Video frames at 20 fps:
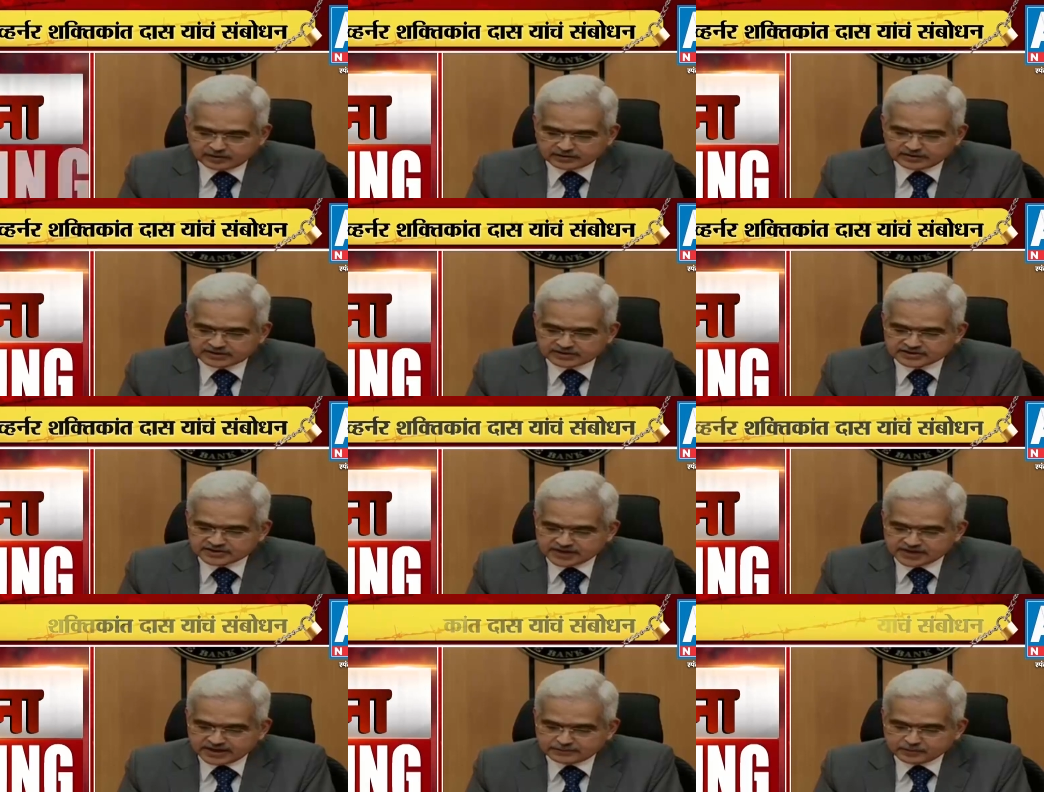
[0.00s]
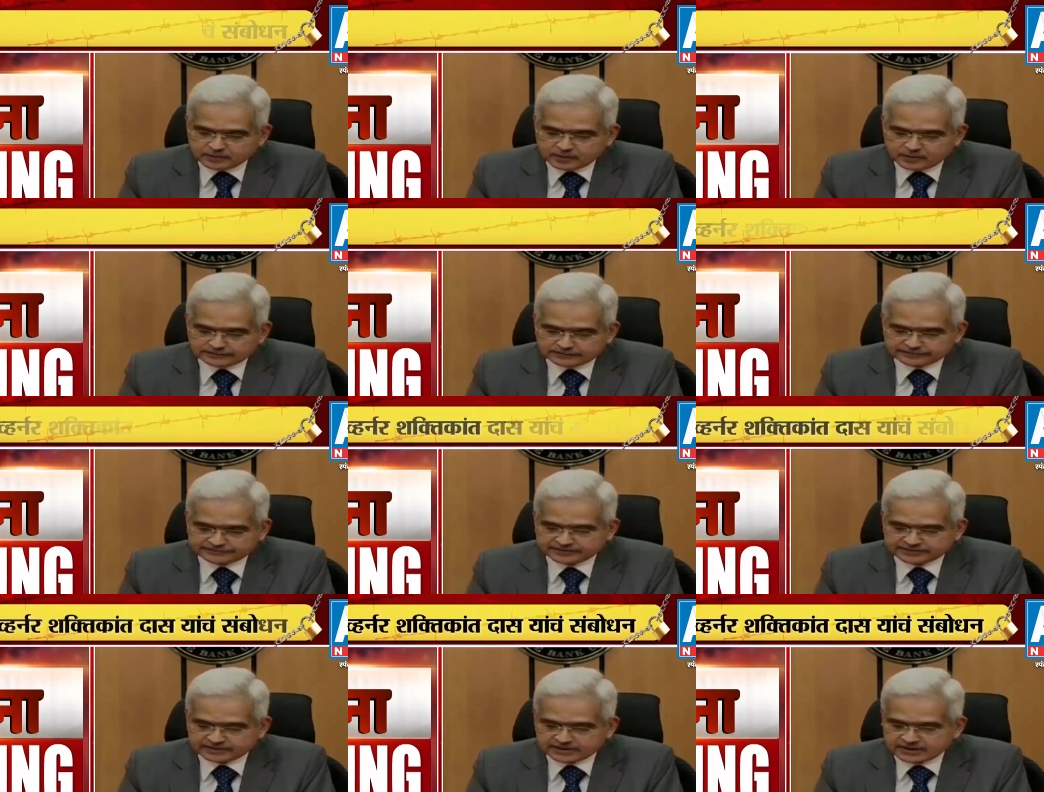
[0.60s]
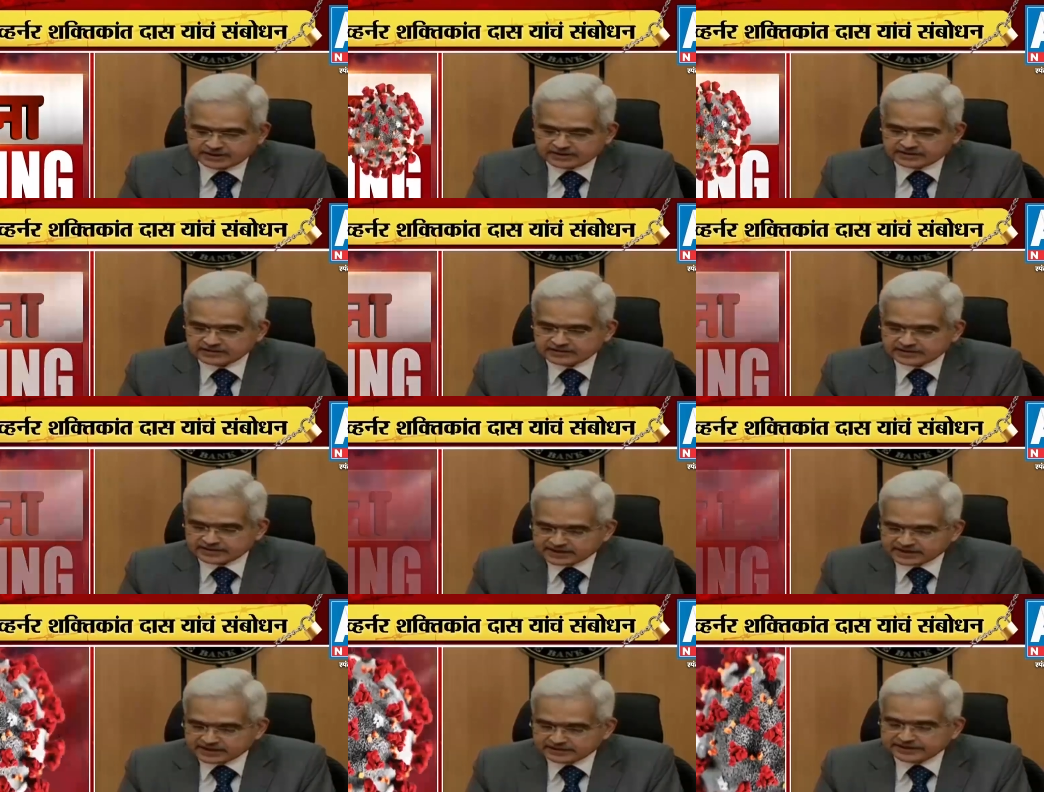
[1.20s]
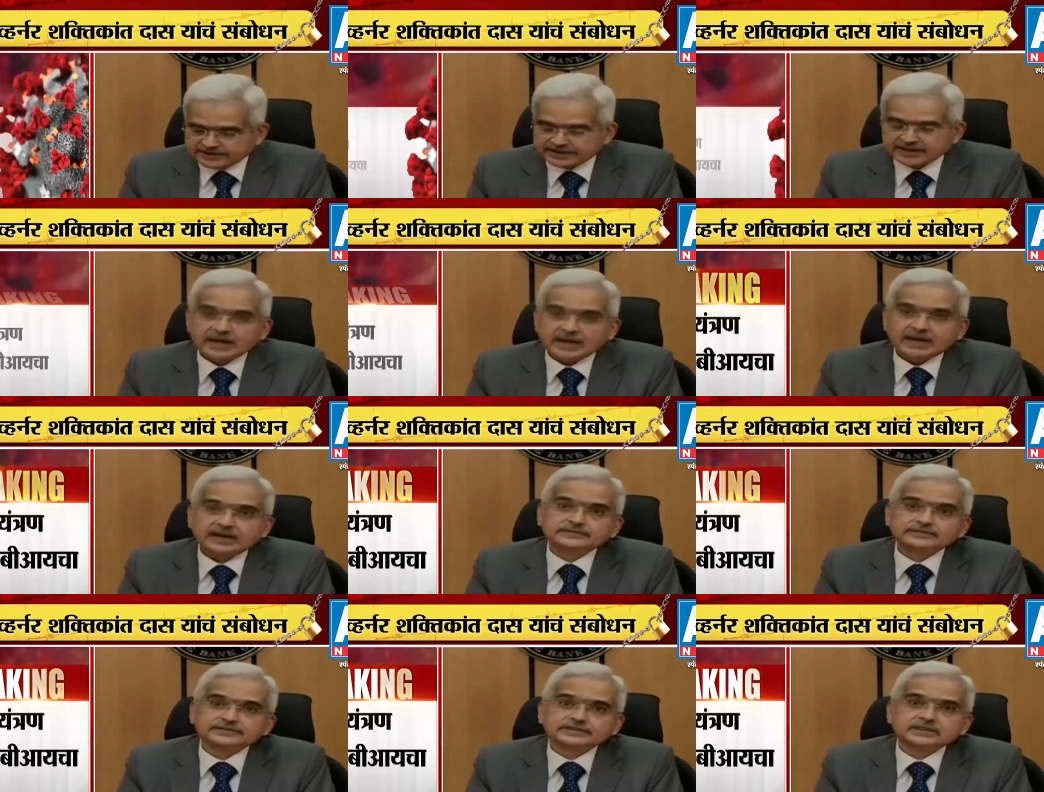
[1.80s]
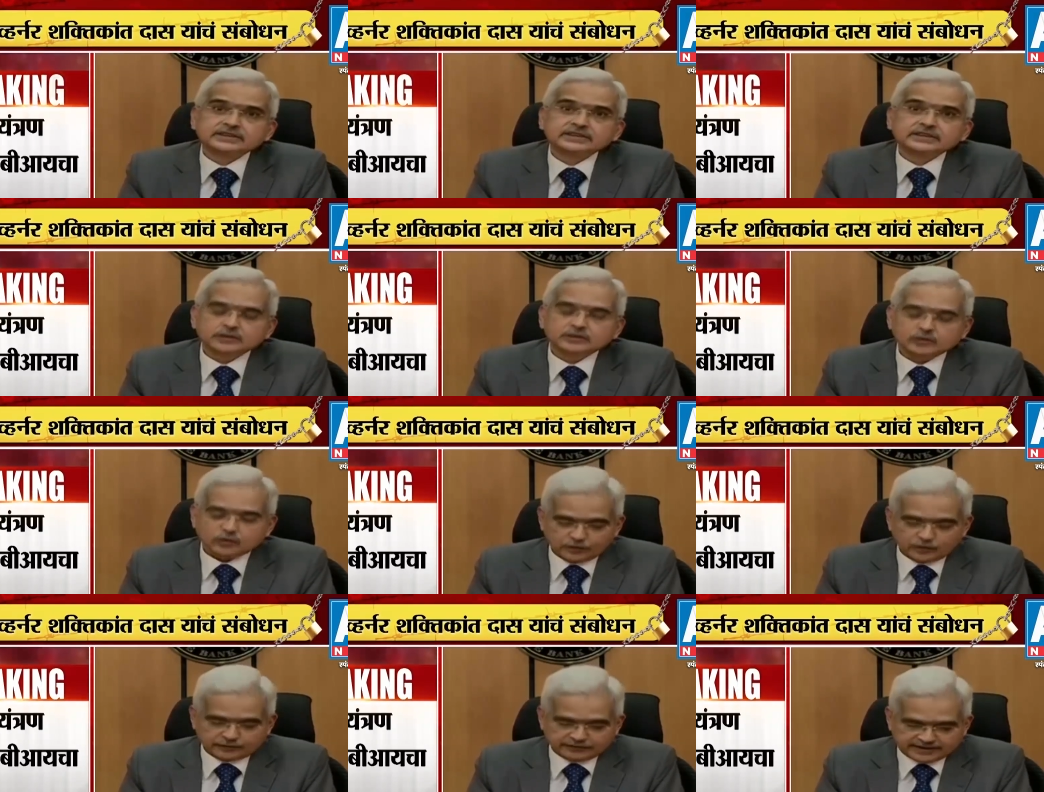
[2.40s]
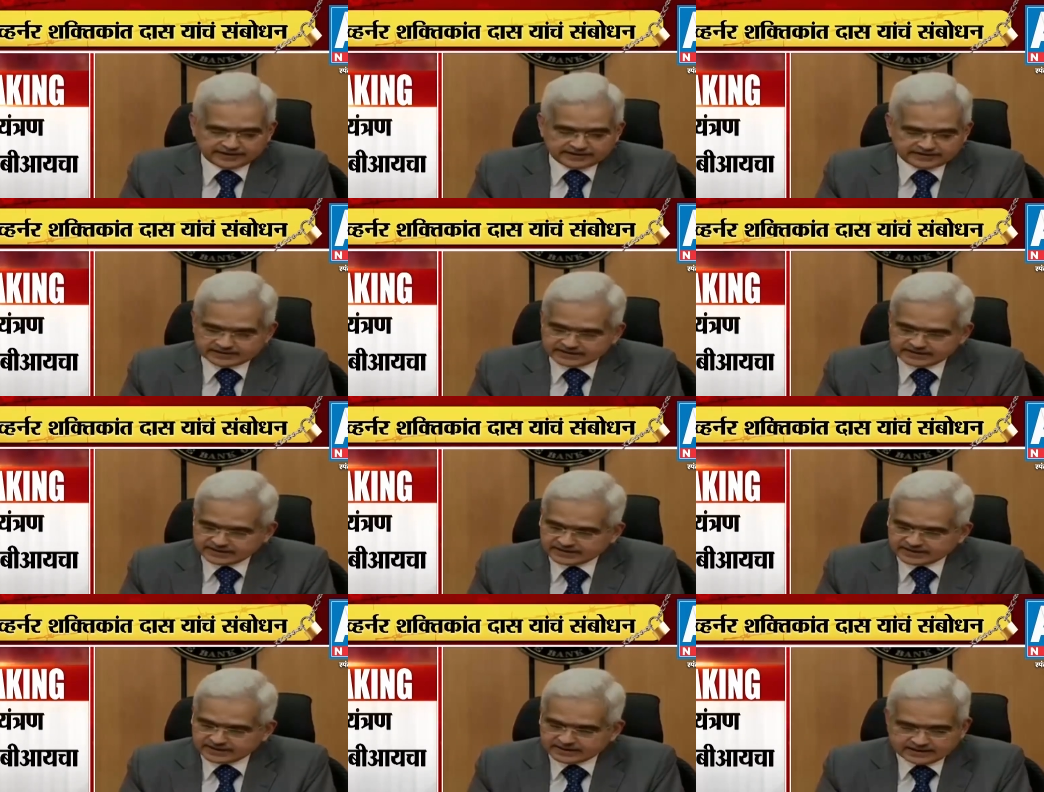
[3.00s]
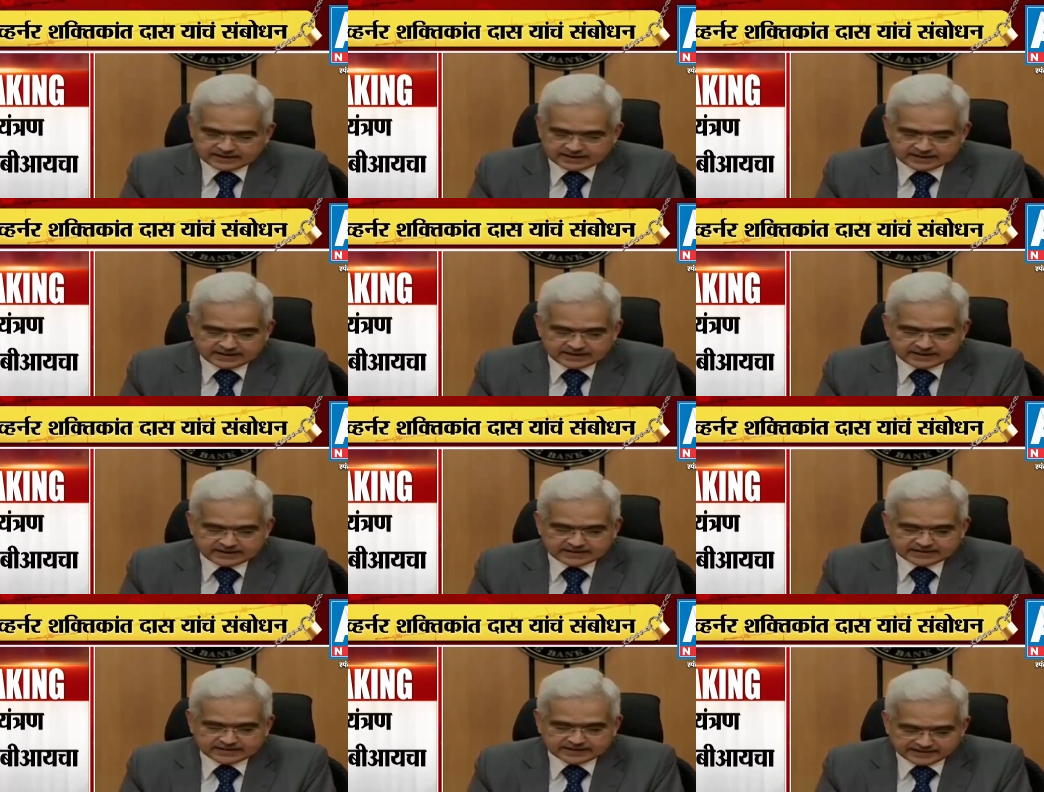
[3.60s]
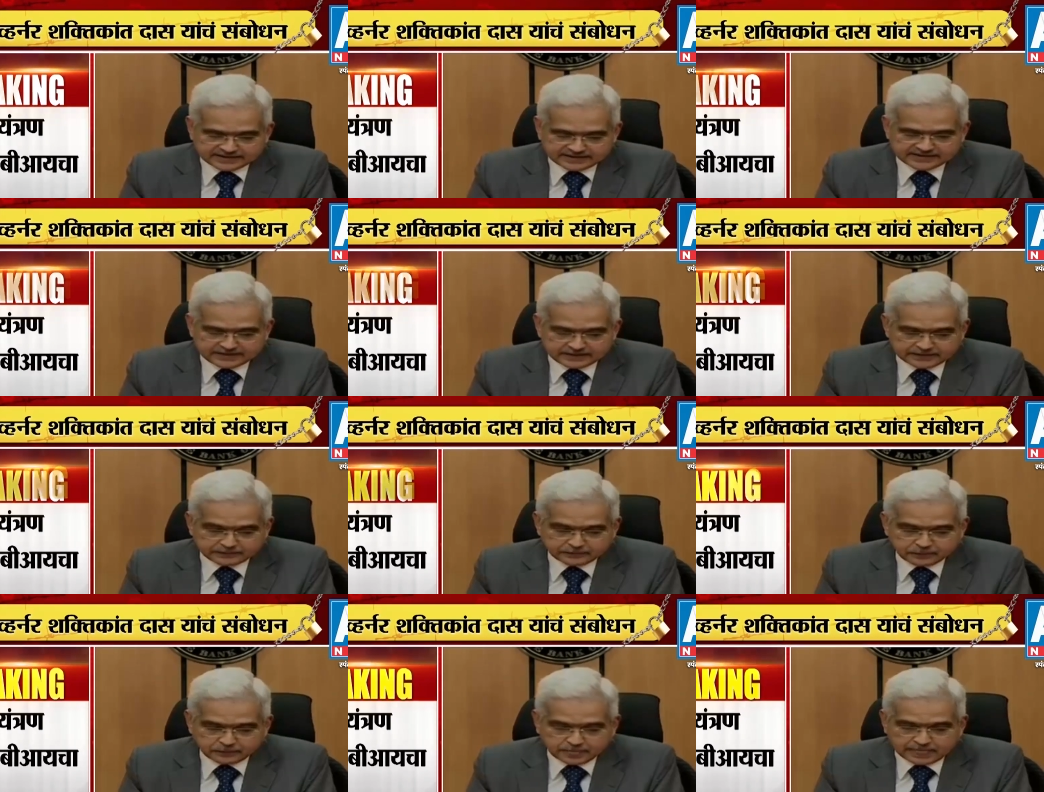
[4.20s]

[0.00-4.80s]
the shape of the recovery after COVID-19.